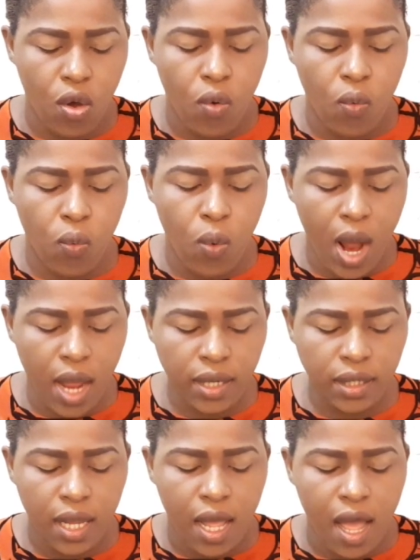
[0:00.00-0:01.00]

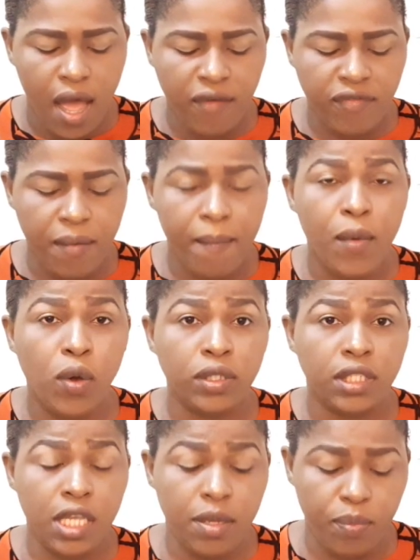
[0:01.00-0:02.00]
One of the
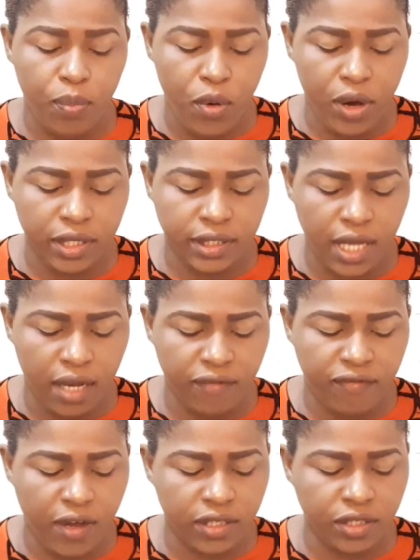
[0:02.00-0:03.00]
most important
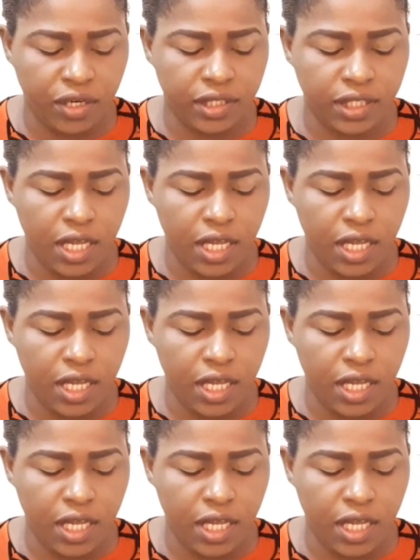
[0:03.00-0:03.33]
factors